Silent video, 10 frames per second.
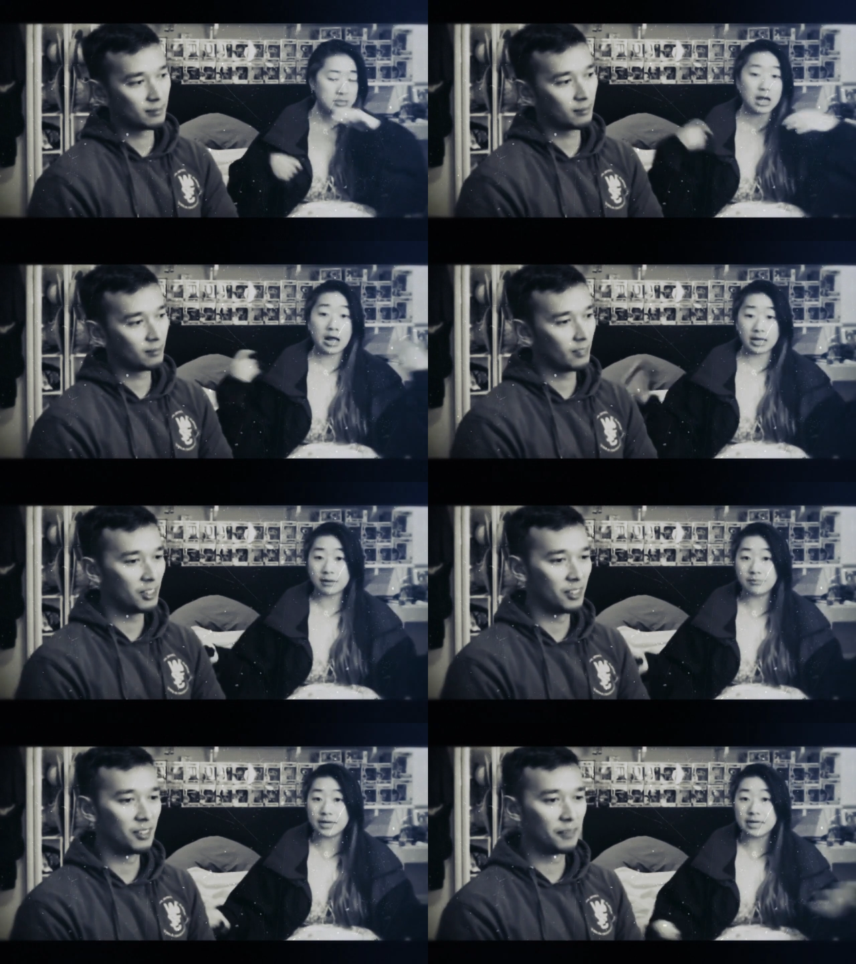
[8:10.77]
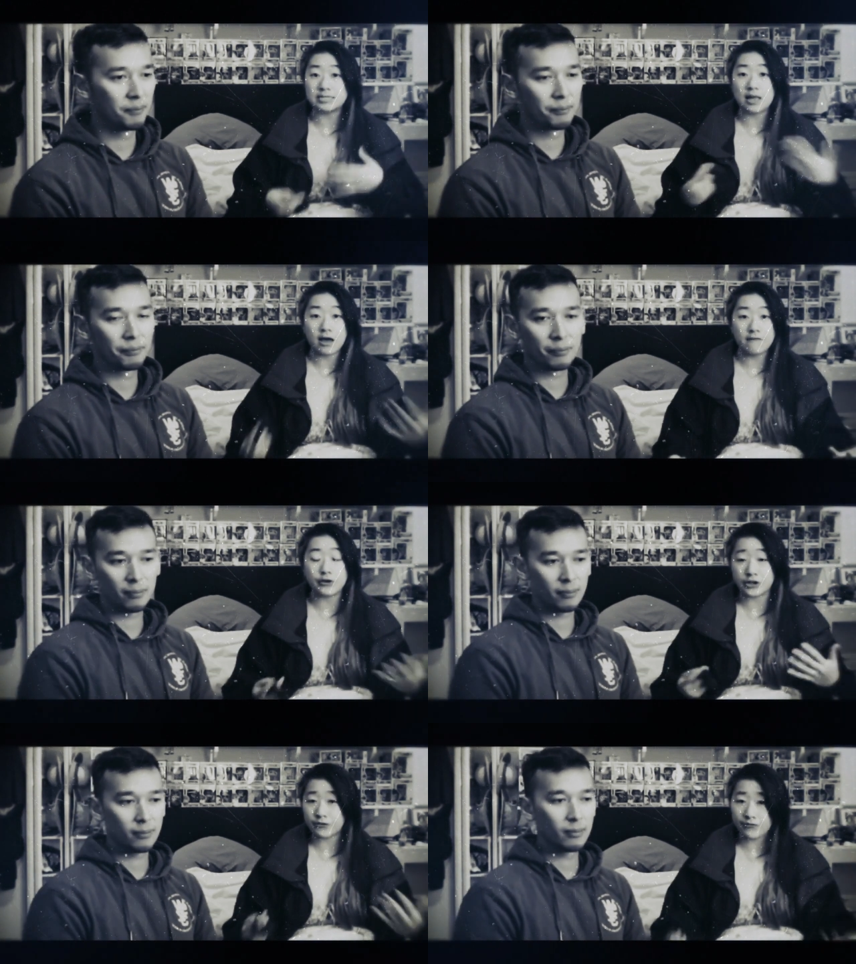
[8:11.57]
Speaker 1: uh, admitting his love
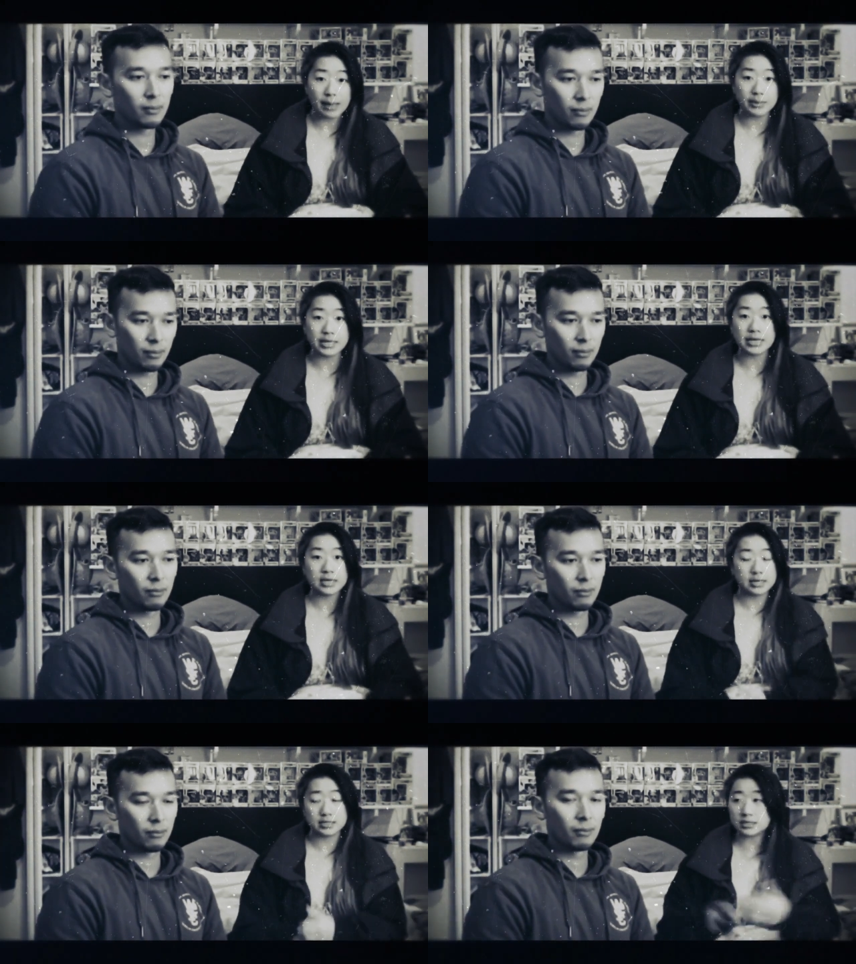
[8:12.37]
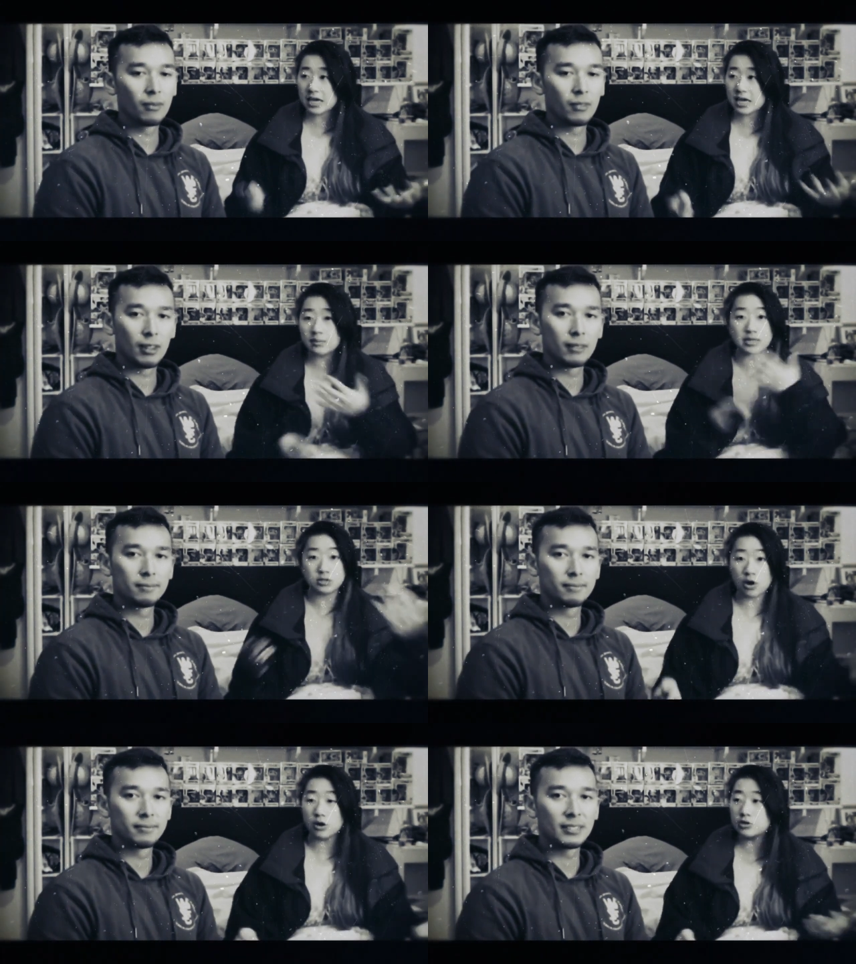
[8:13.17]
for his family and his team and his
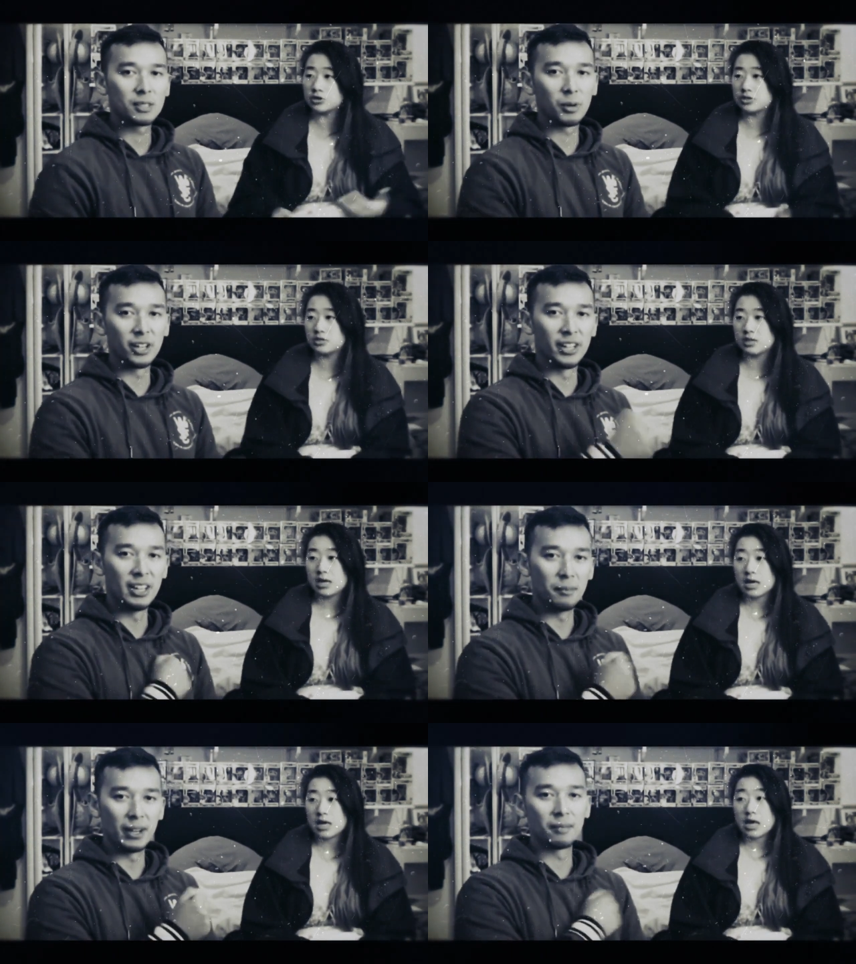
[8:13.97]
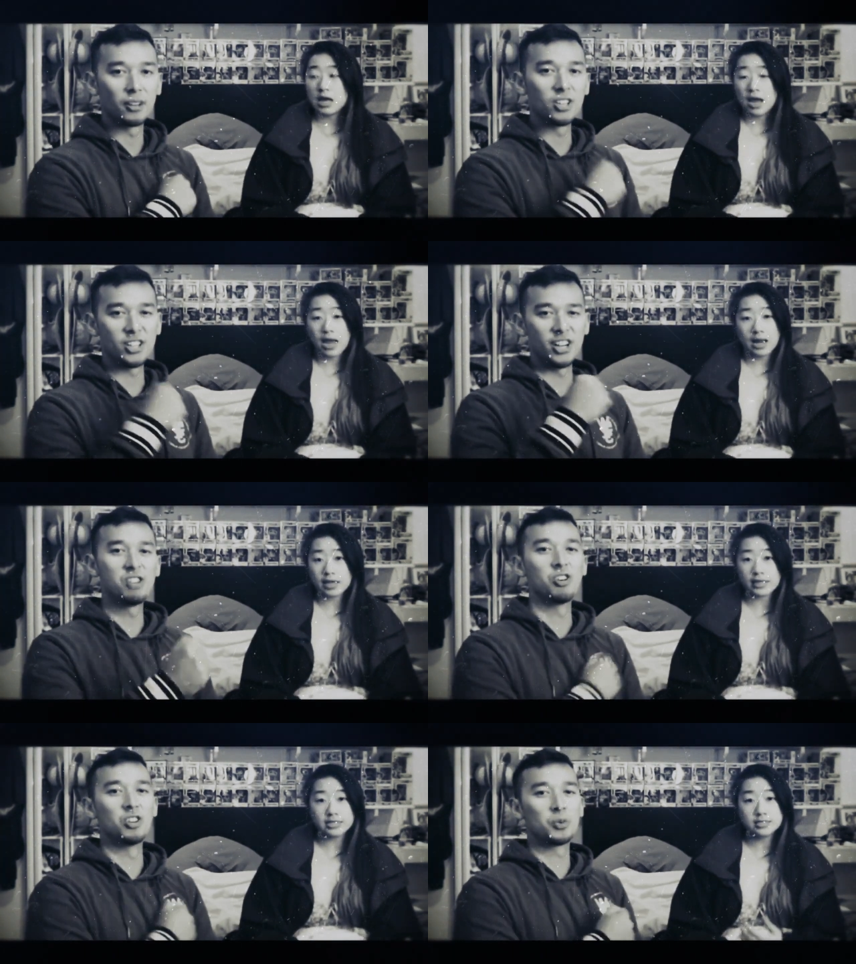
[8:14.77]
coaches. That's what you need, man. Those are and, the like,
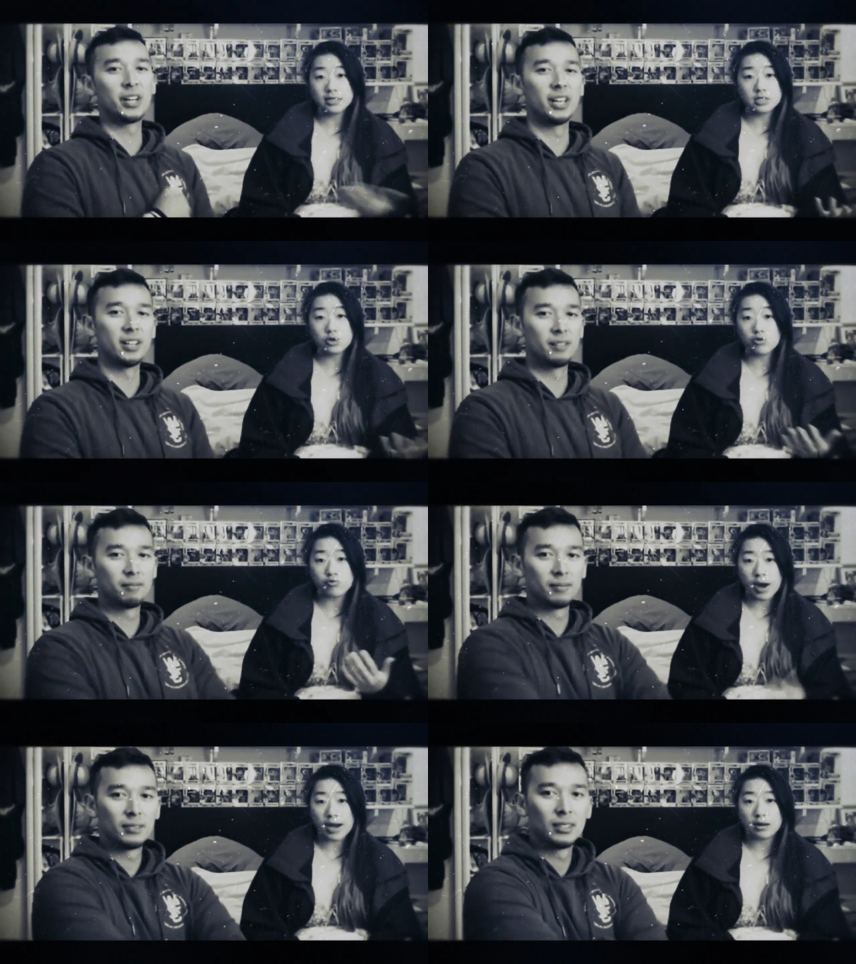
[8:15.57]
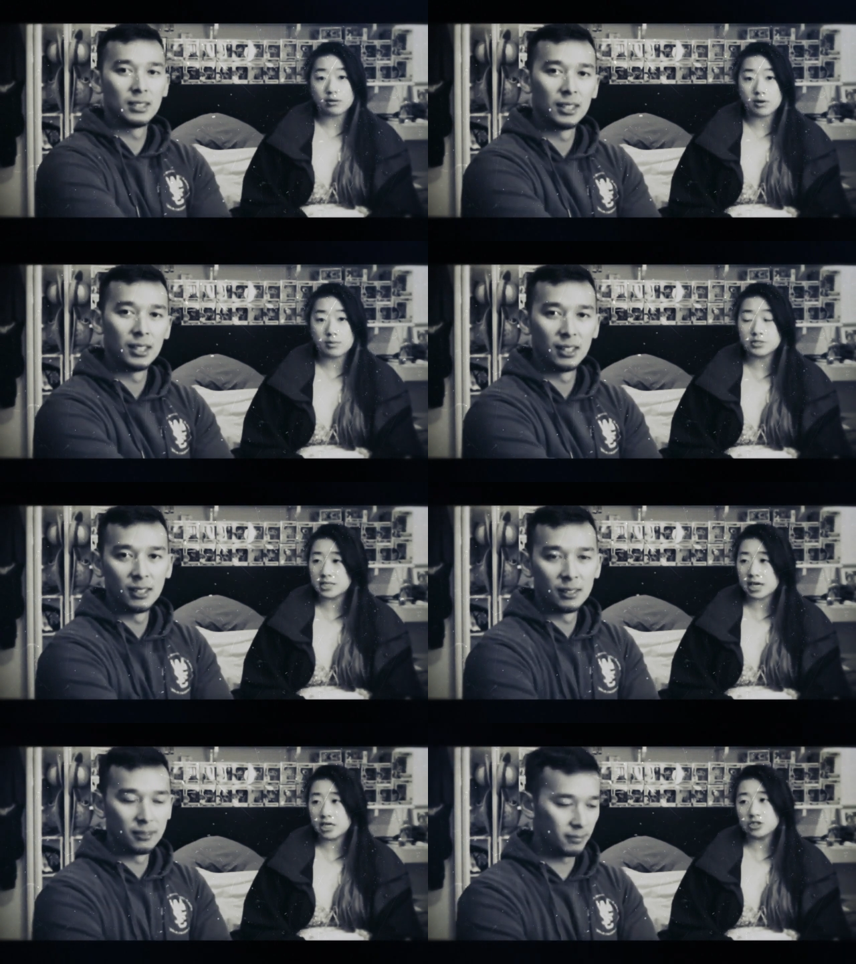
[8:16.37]
heroes that's, we that's need. a great
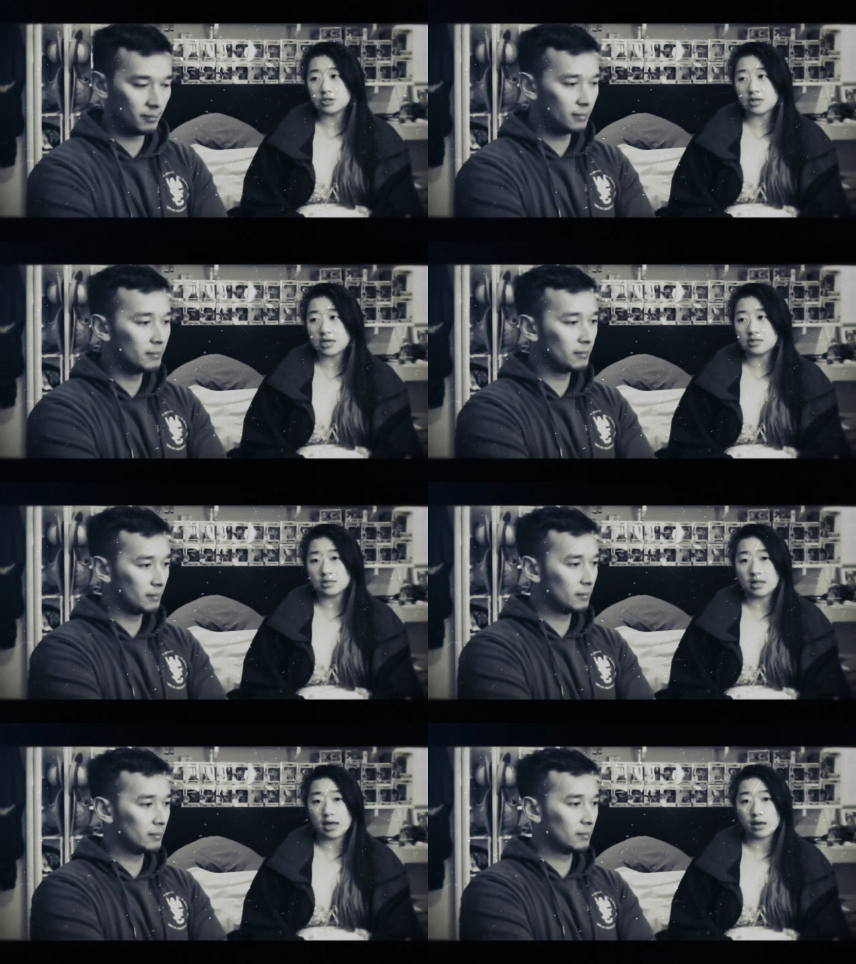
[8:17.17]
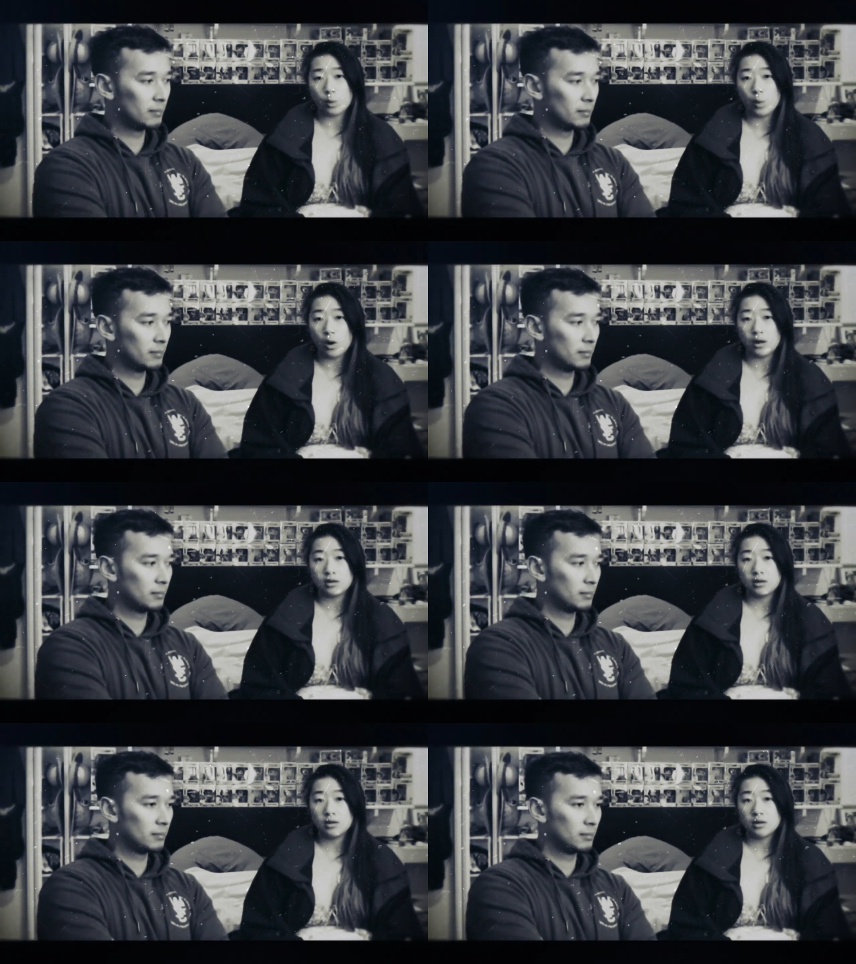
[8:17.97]
representation as to like what,
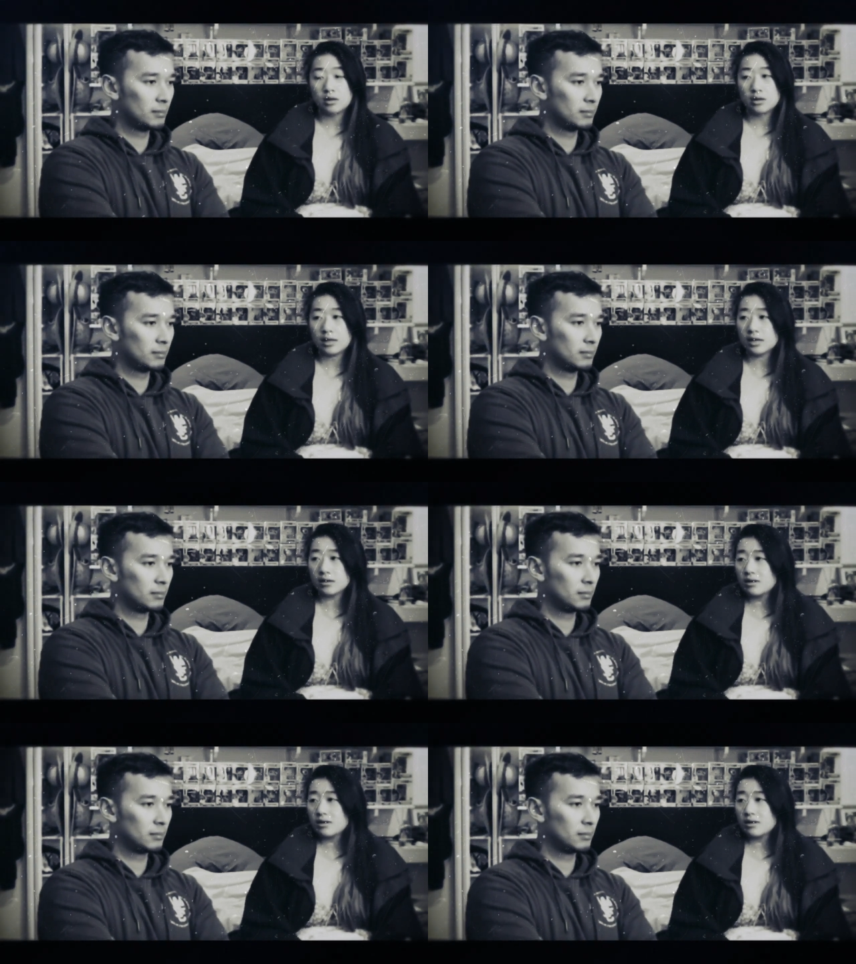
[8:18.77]
like